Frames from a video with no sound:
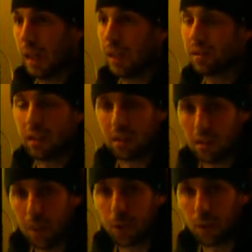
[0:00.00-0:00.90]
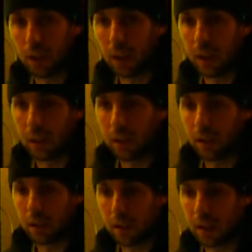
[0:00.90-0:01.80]
I guess conceptually,
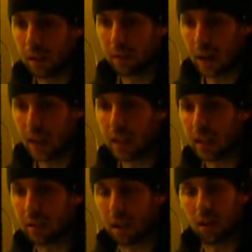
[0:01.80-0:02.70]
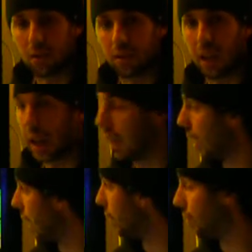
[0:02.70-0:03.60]
things that I needed to
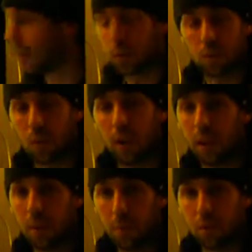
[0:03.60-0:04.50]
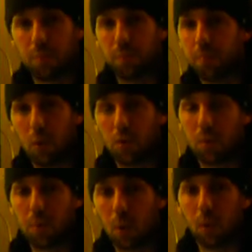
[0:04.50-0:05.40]
understand. And the first one, and the
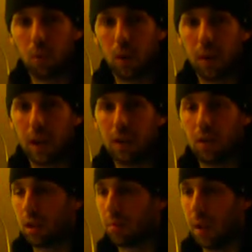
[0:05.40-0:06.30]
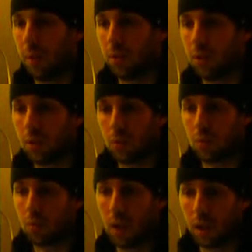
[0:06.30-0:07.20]
most important one that I talked about with Tukes,
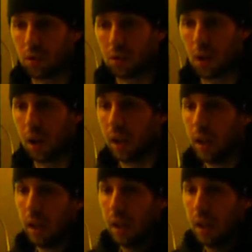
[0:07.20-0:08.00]
was a running start.